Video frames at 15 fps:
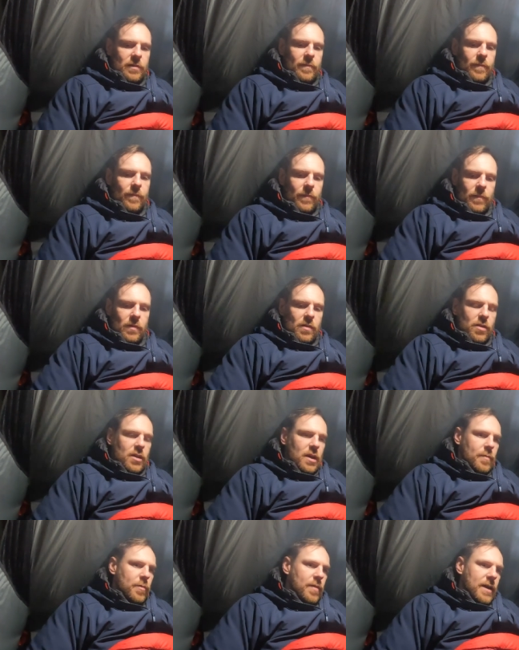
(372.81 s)

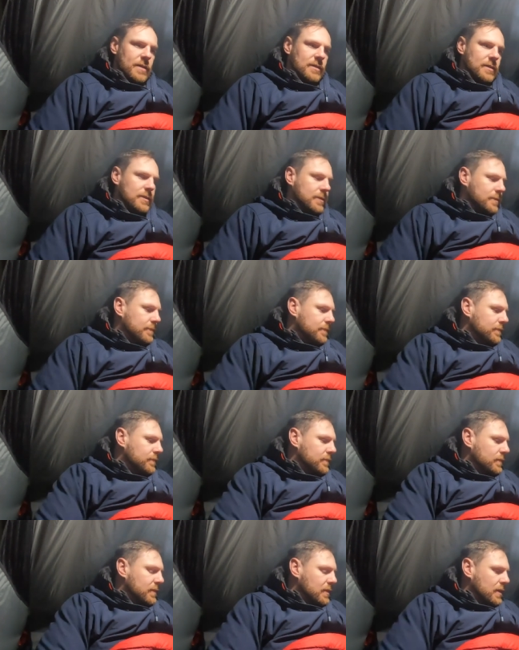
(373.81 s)

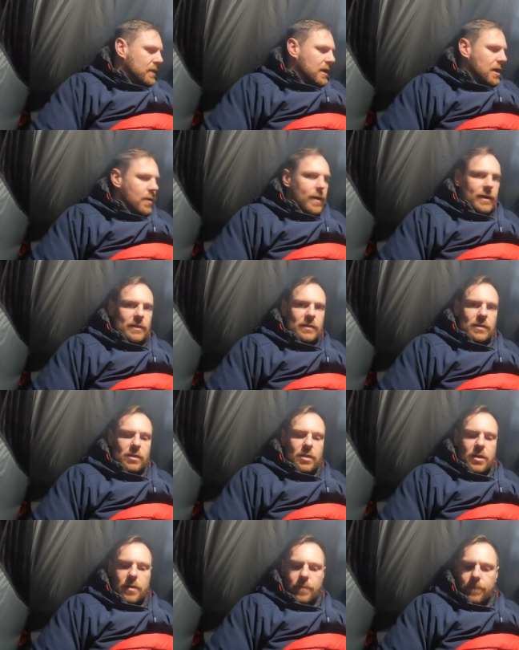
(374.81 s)
Thermarest, Neo X
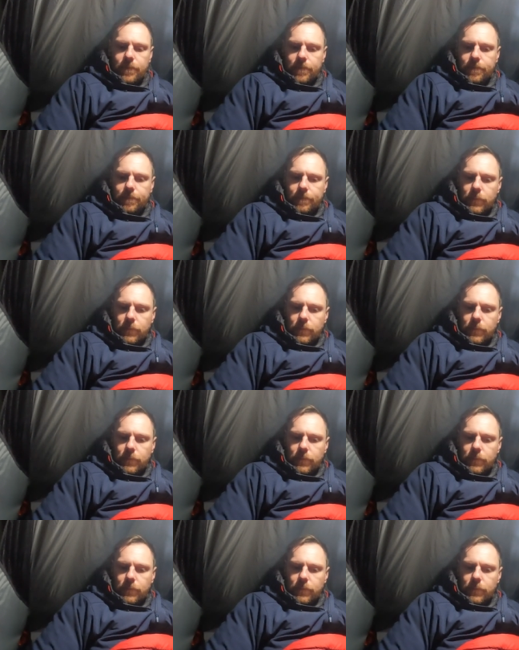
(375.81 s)
Therm,